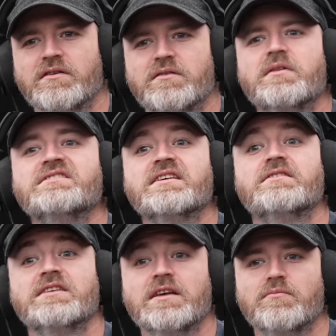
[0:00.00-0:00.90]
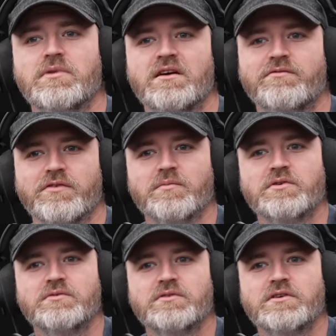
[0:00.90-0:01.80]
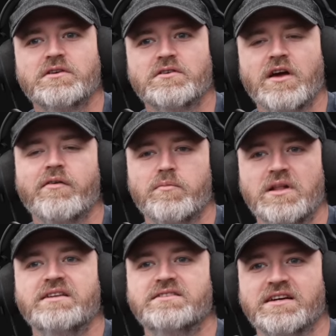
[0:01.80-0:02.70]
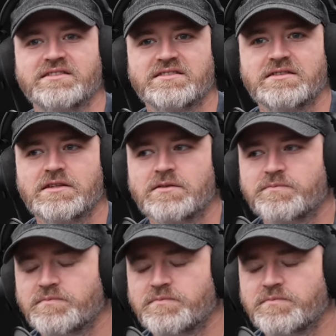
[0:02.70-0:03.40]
Let's say they're taking blood from you. Okay. You have a blood test. Yeah.